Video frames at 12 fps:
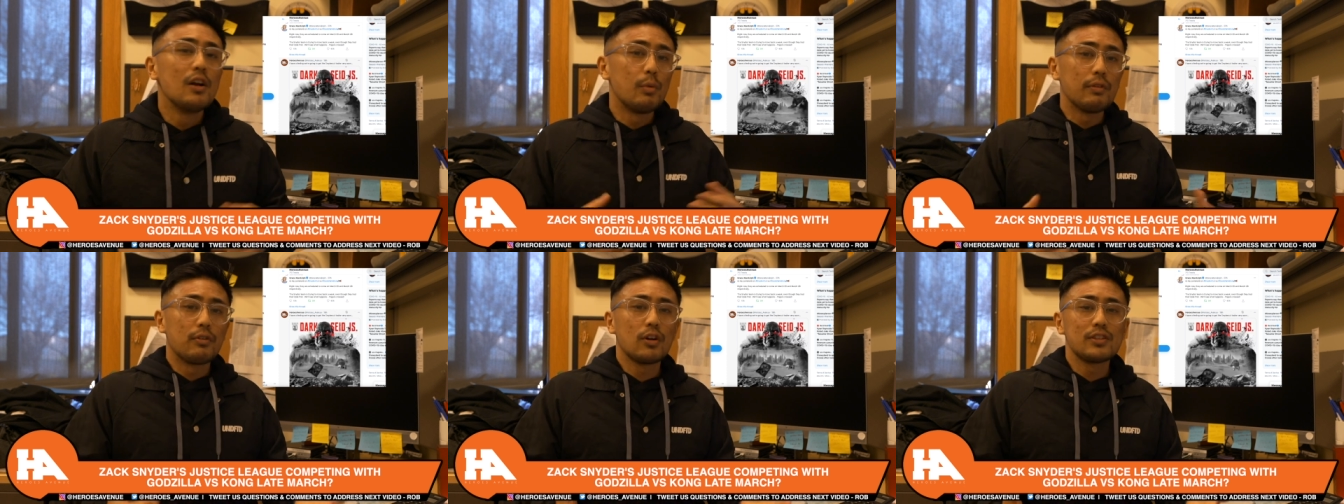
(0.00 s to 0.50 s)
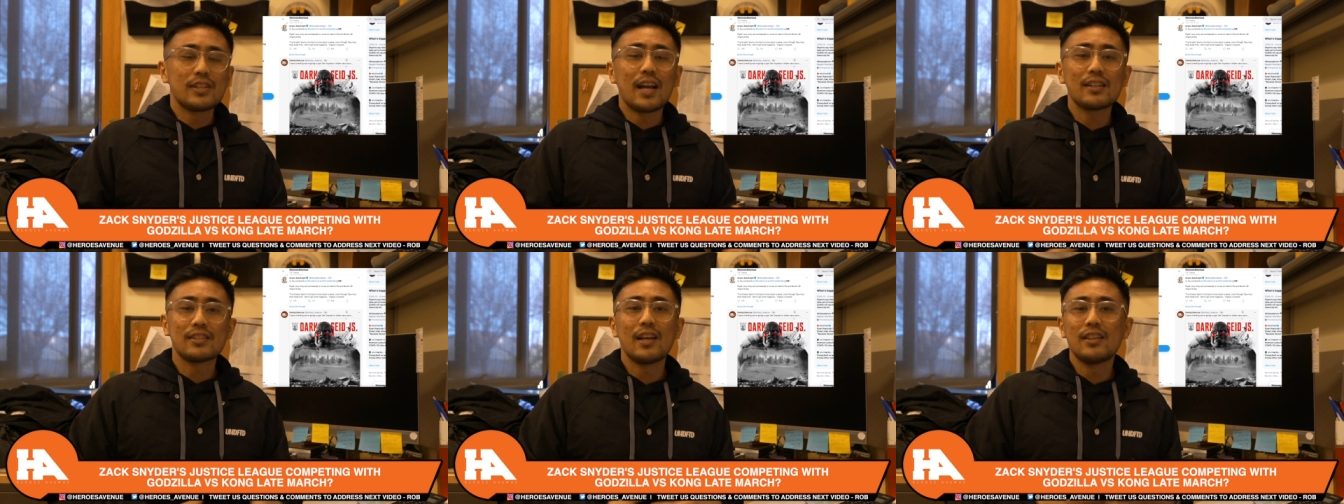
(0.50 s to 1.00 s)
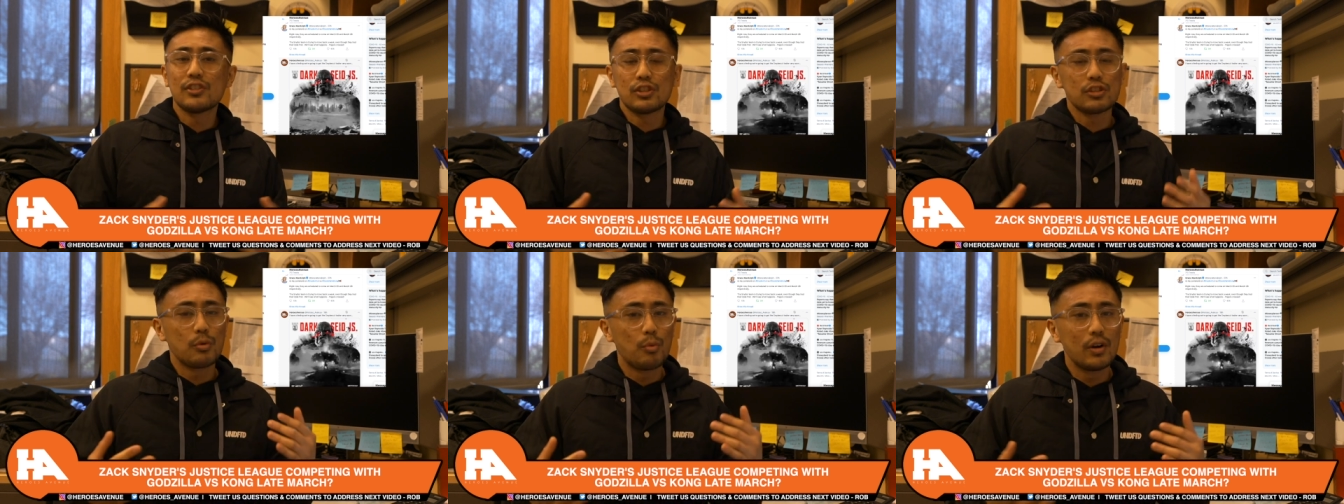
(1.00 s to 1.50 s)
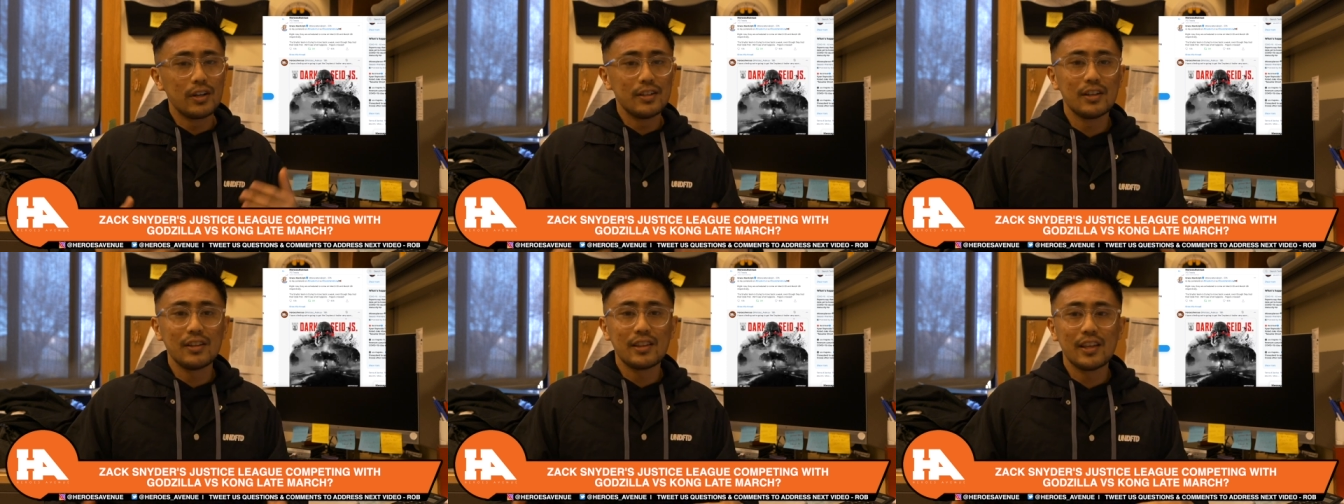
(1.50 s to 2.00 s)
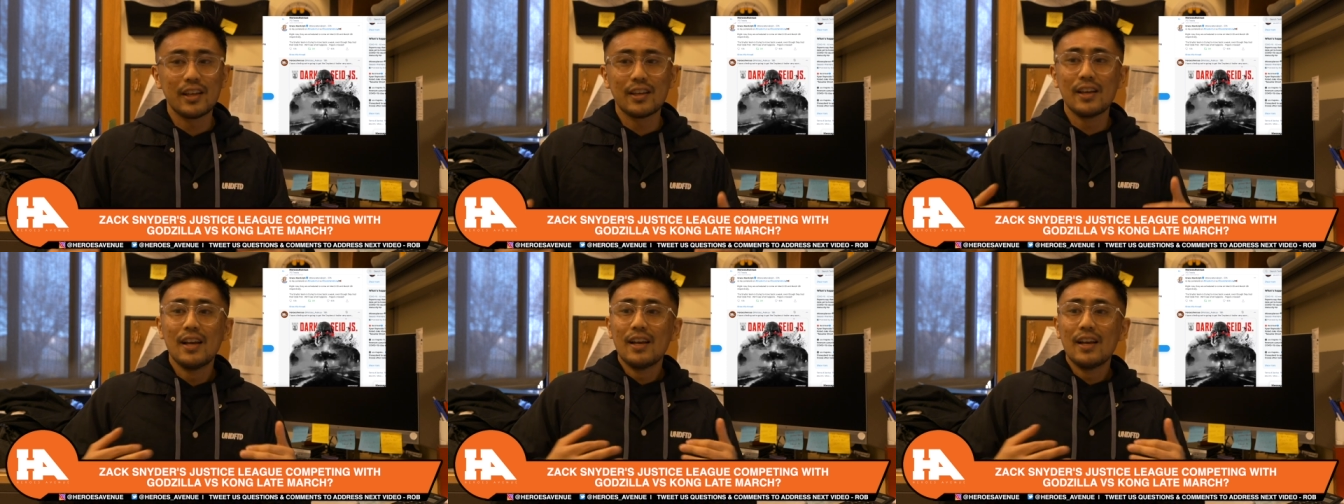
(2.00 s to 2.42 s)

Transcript: We've heard Zack say this is a one and done thing.